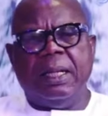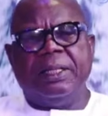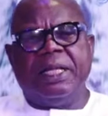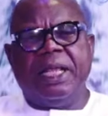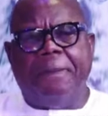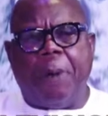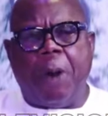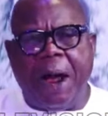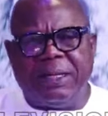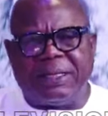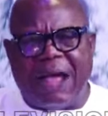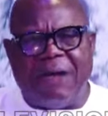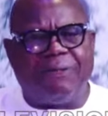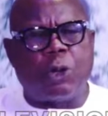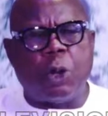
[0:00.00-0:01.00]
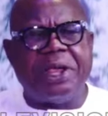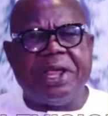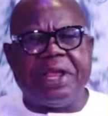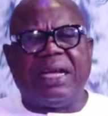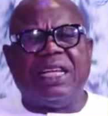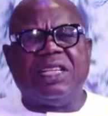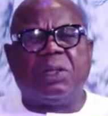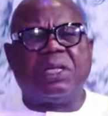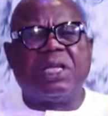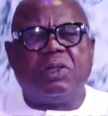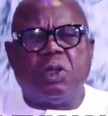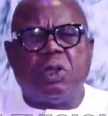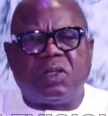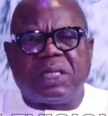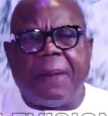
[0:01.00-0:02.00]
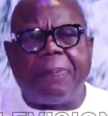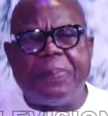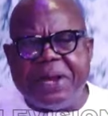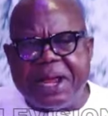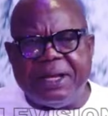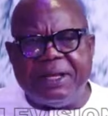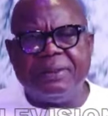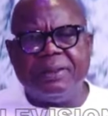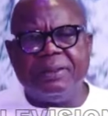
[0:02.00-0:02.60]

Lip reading: the boys have to eat. That is what is just happening.